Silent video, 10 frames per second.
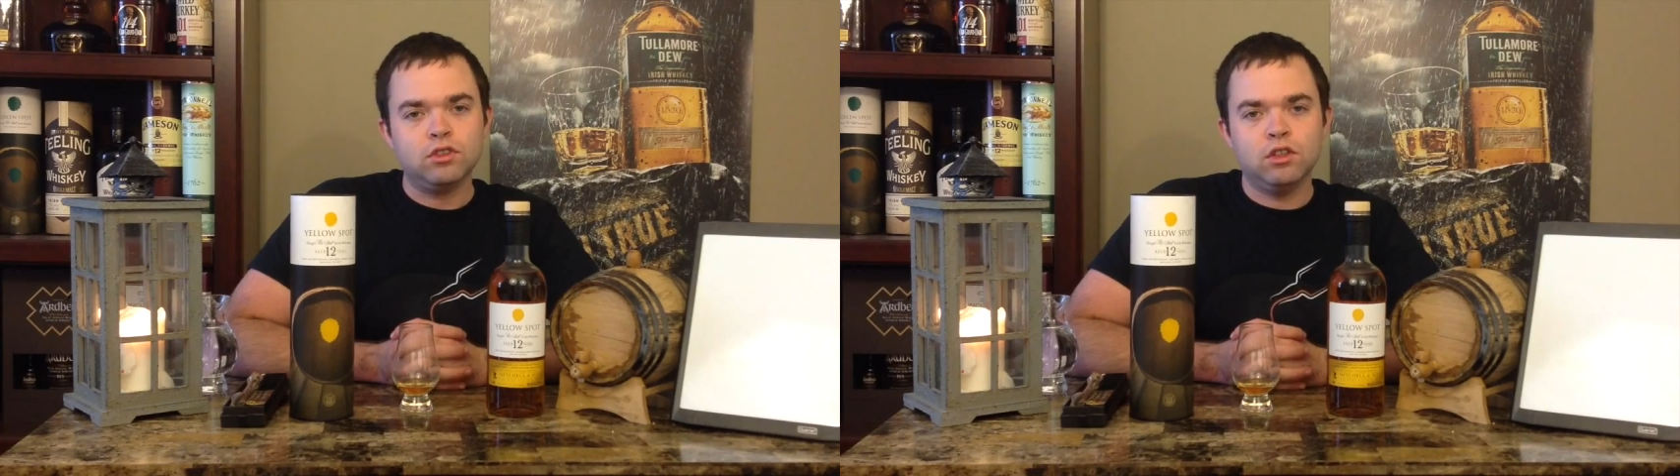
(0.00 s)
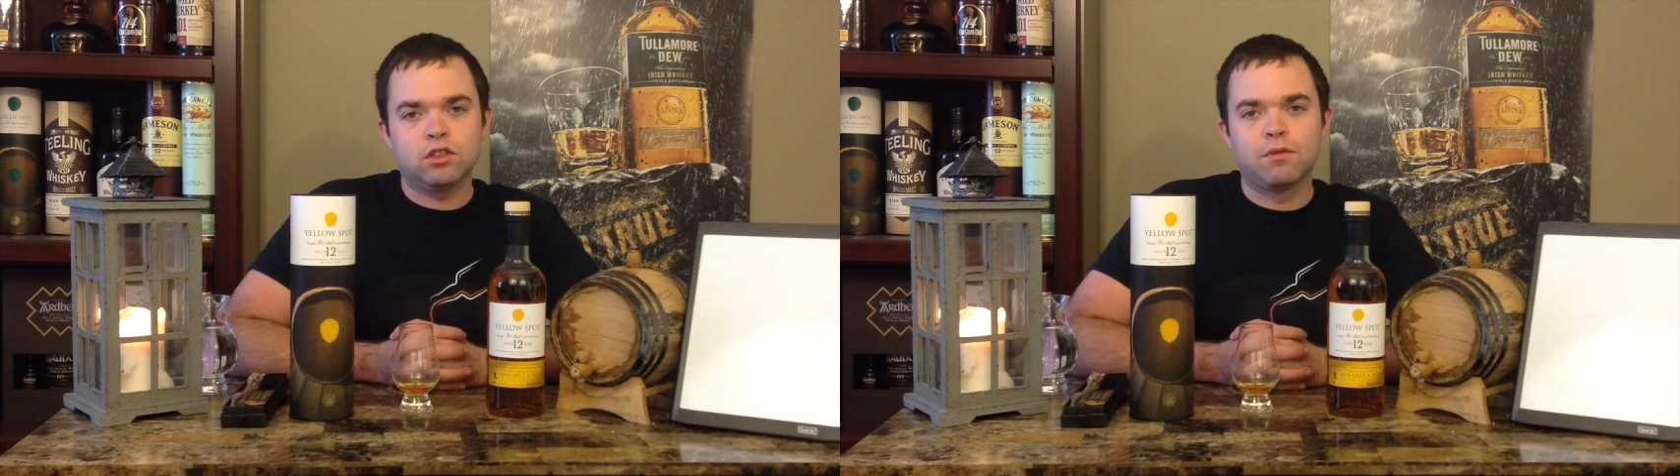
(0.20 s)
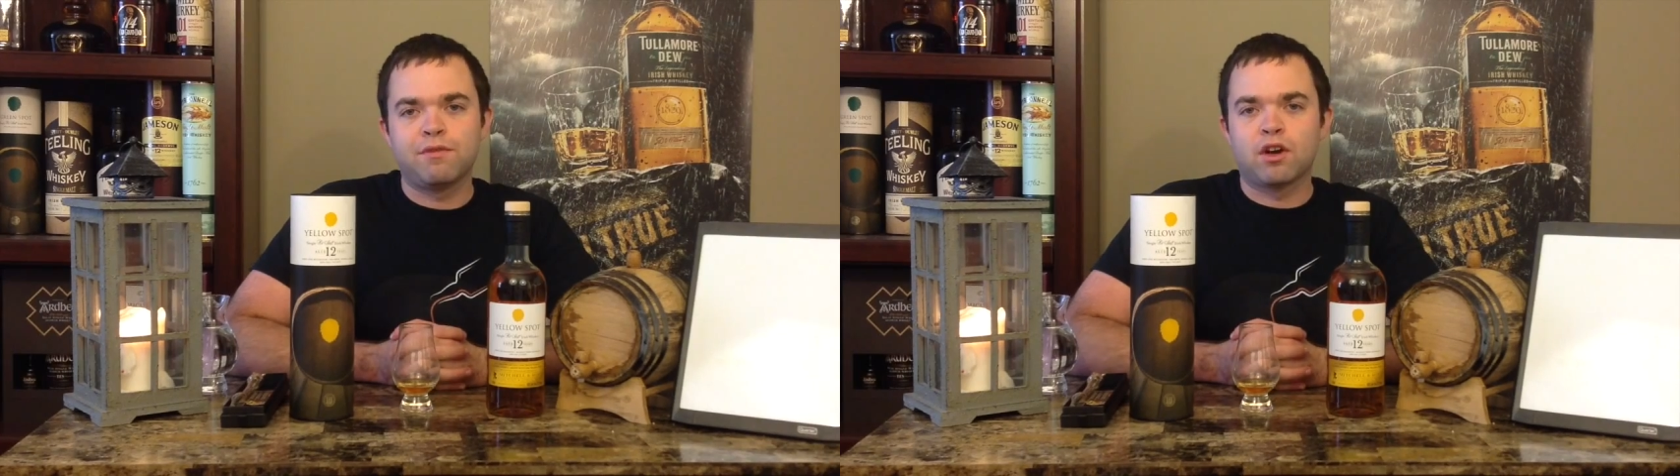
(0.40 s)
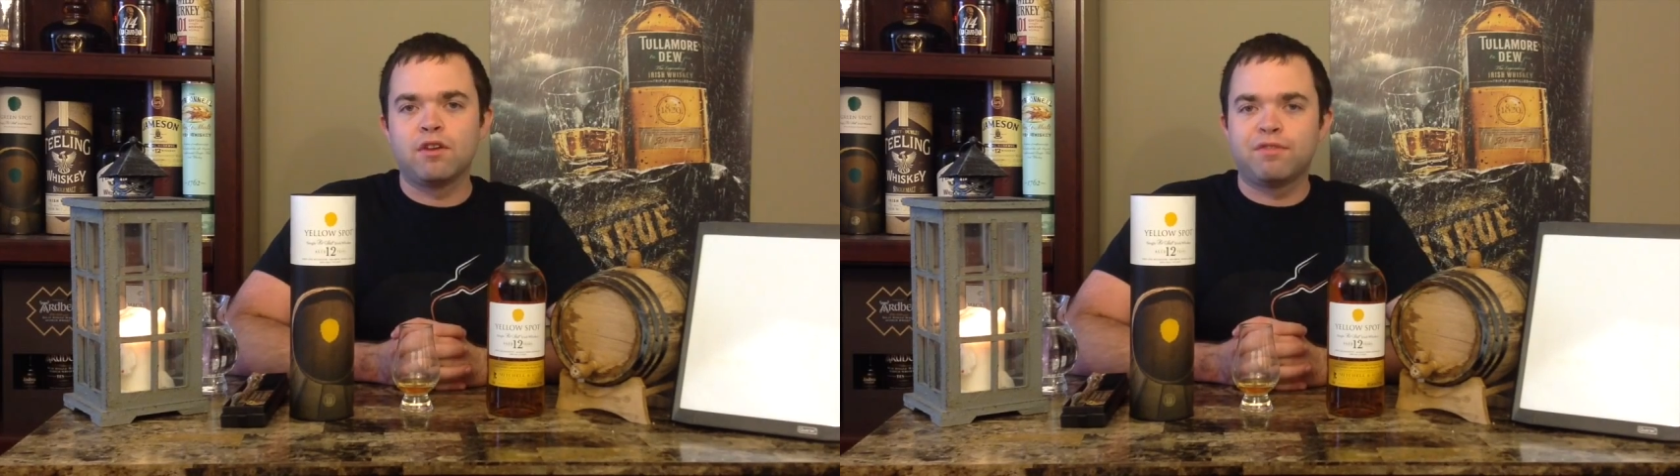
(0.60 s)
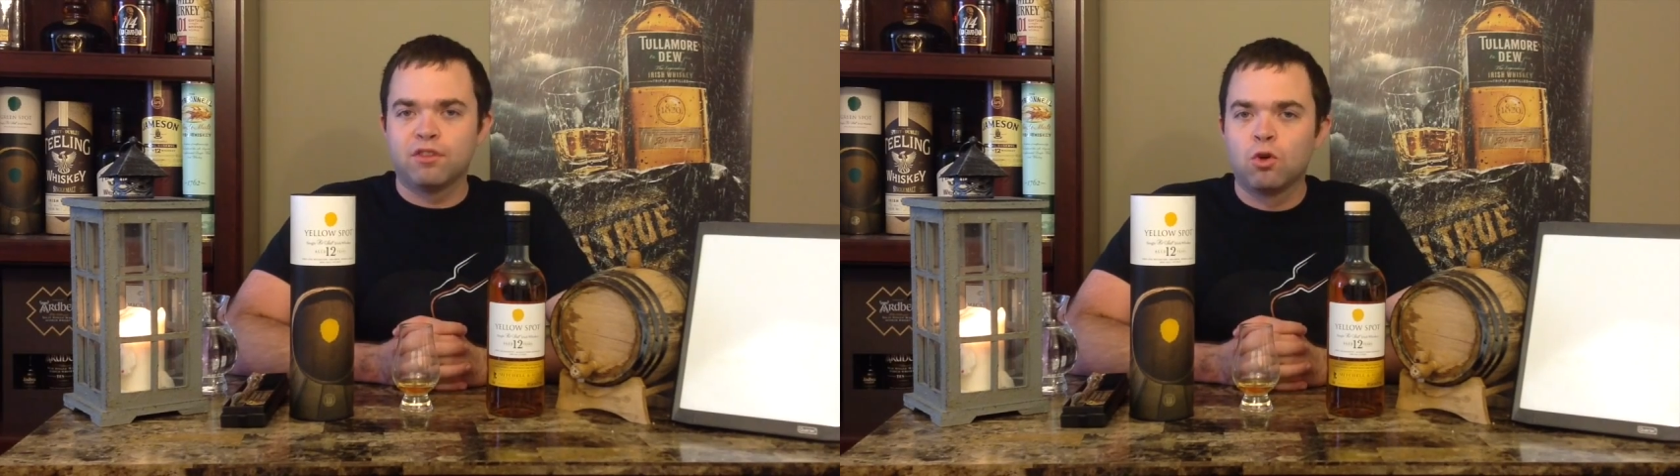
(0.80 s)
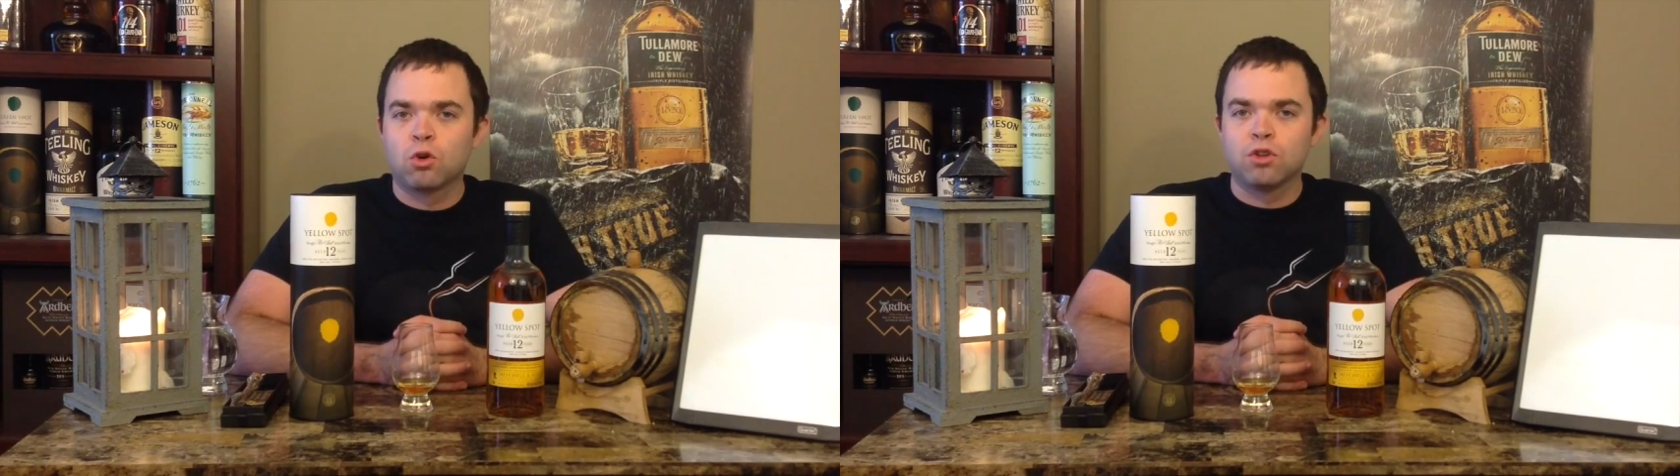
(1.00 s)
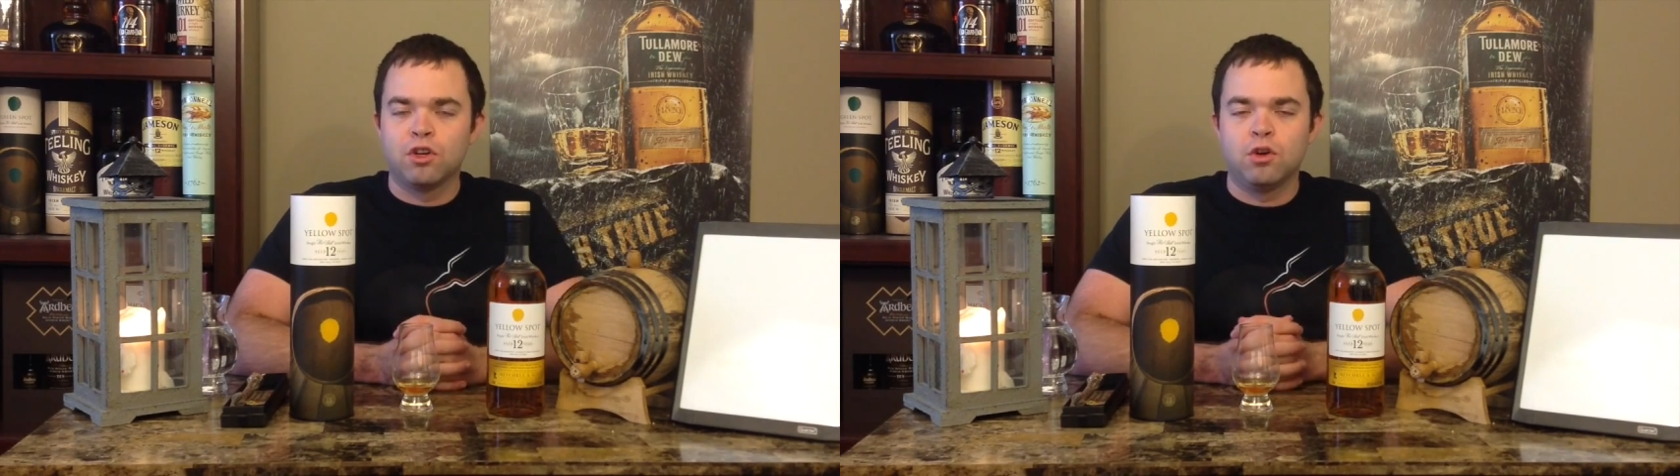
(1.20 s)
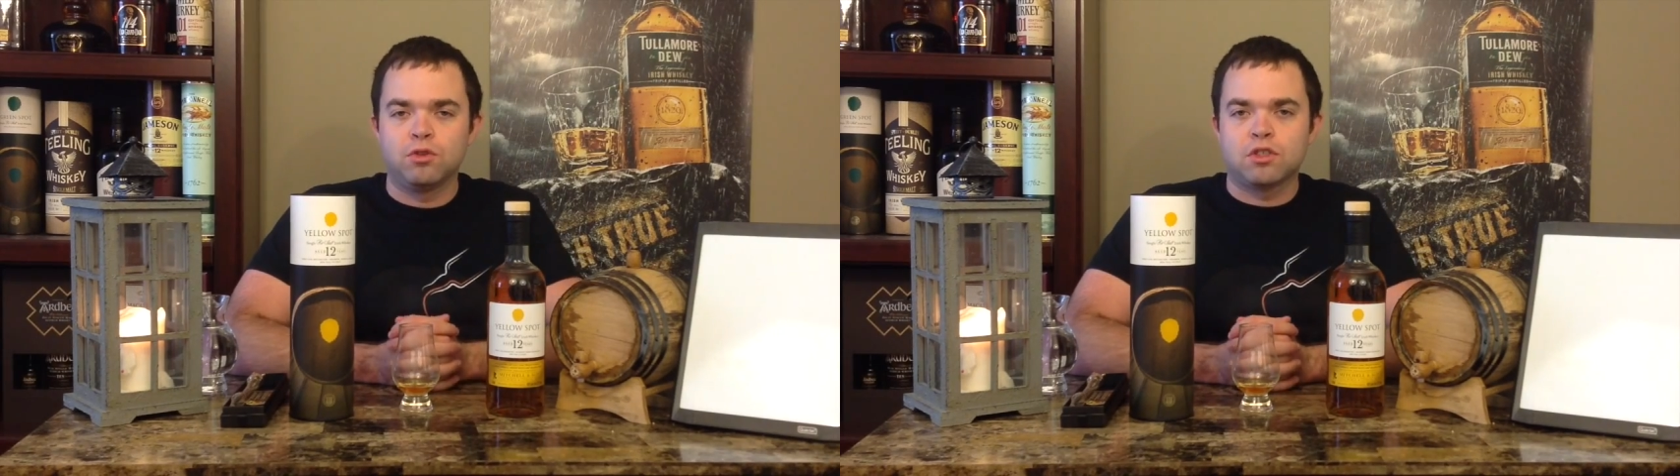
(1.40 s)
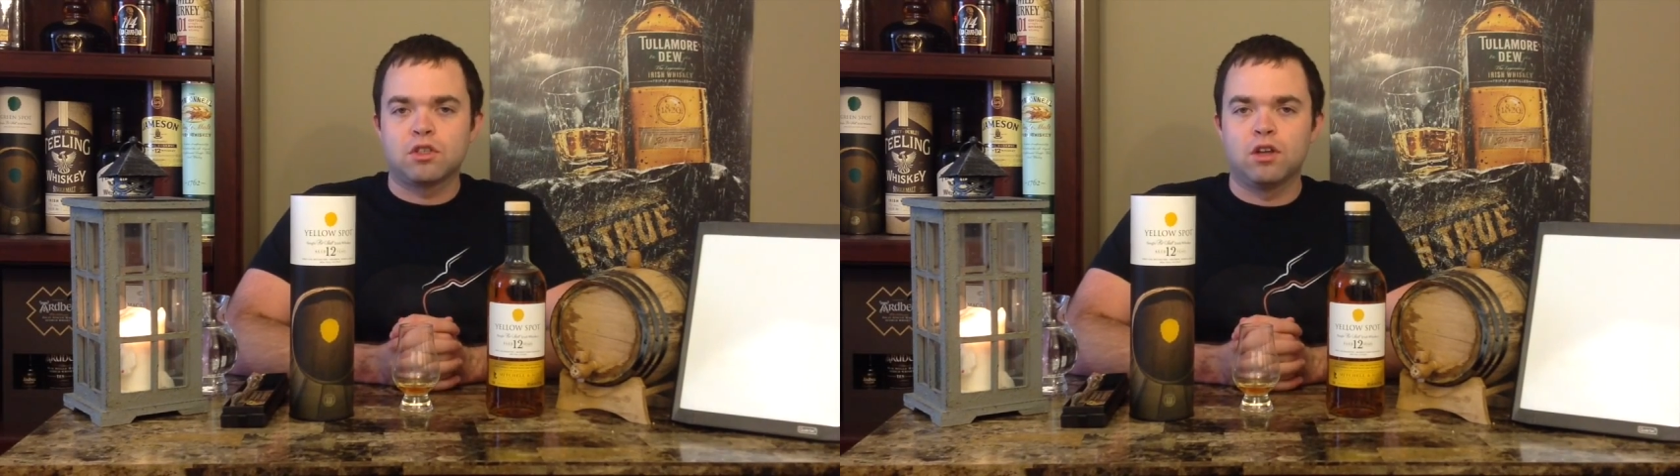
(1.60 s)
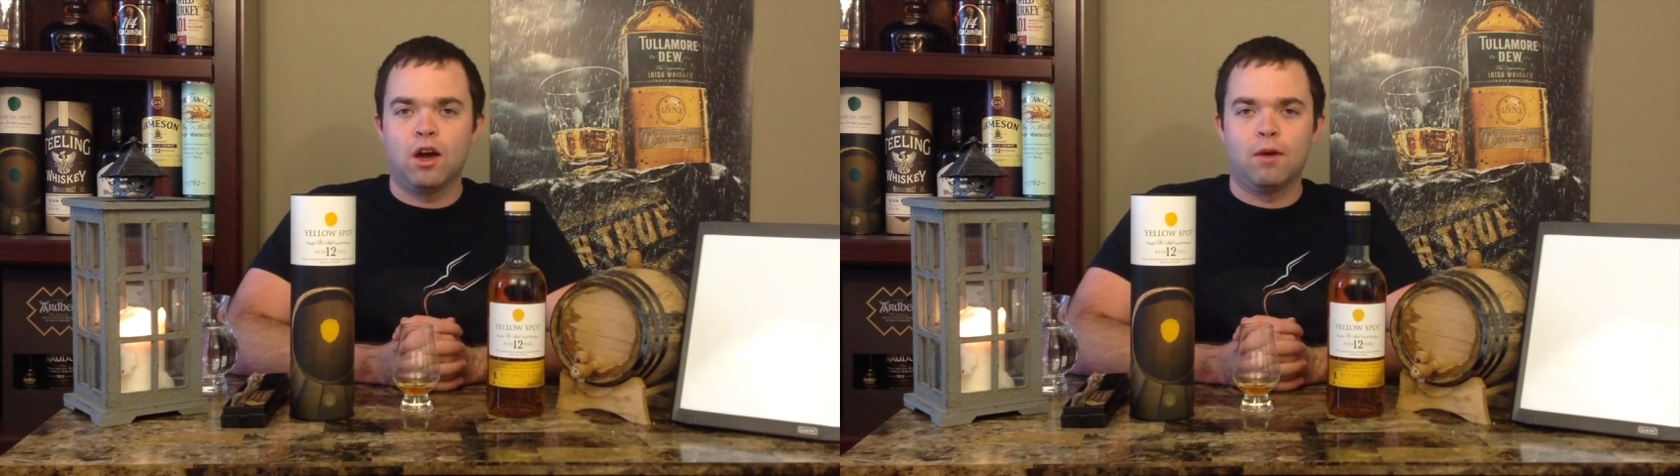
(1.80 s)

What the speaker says: some very floral notes,